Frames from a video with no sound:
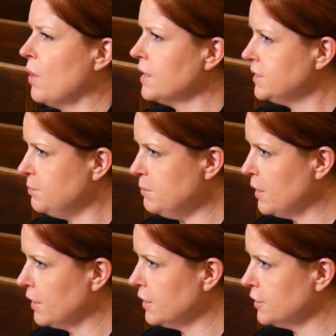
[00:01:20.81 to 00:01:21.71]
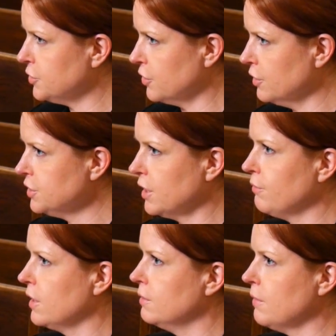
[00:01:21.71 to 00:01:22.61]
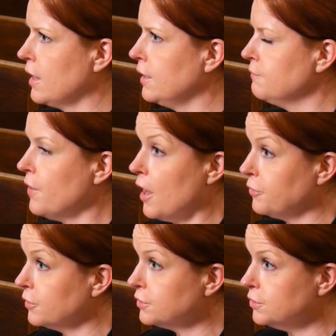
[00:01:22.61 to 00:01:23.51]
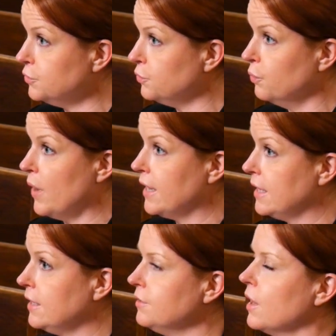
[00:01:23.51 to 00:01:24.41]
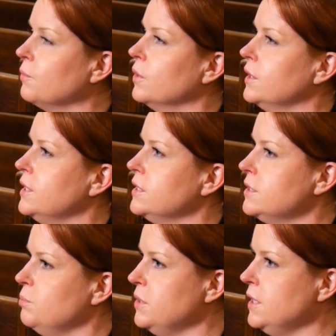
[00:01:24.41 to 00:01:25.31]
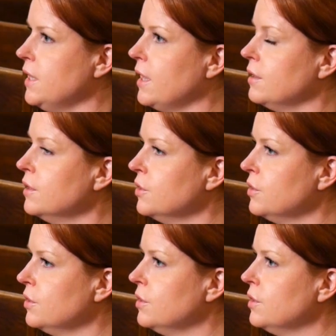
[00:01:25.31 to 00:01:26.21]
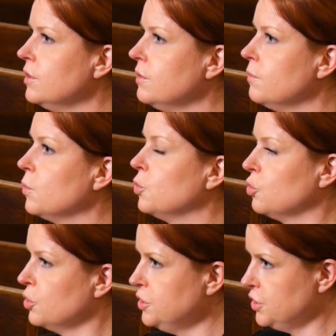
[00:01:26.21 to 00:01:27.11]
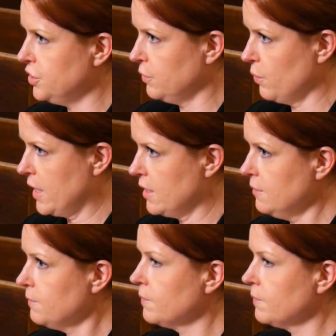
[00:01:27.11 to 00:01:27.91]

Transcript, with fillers: I wanted to be married in a church. I wanted my father to do the wedding. I wanted it to be a Christian wedding.